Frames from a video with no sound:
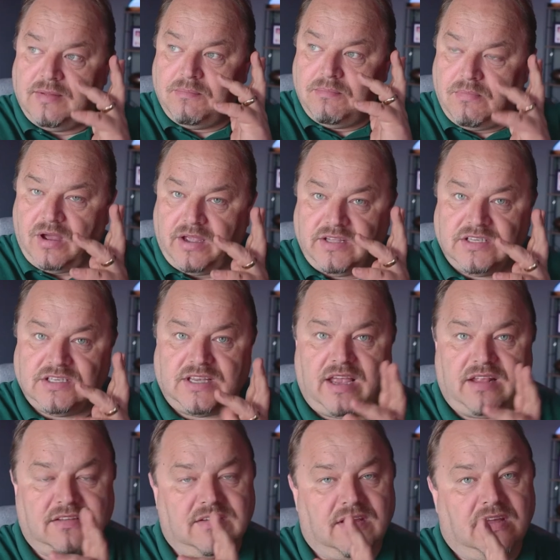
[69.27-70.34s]

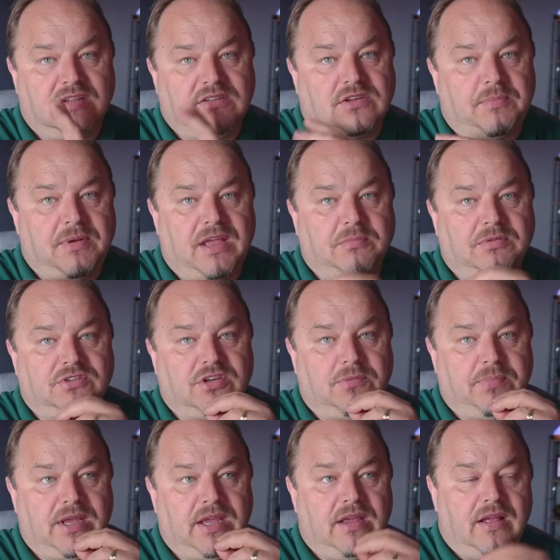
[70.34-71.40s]
mindset to be able to
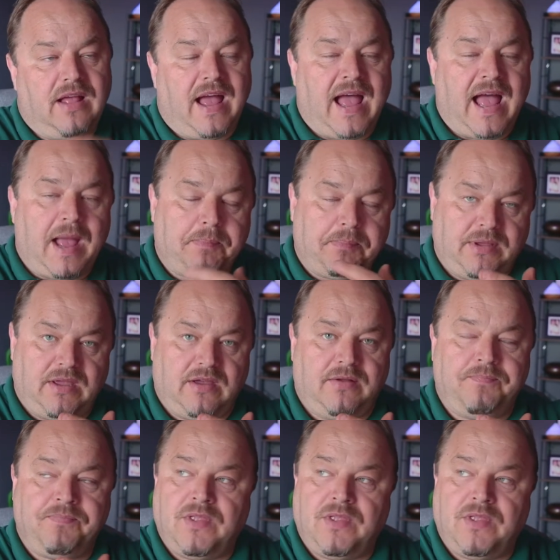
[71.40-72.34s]
be happier.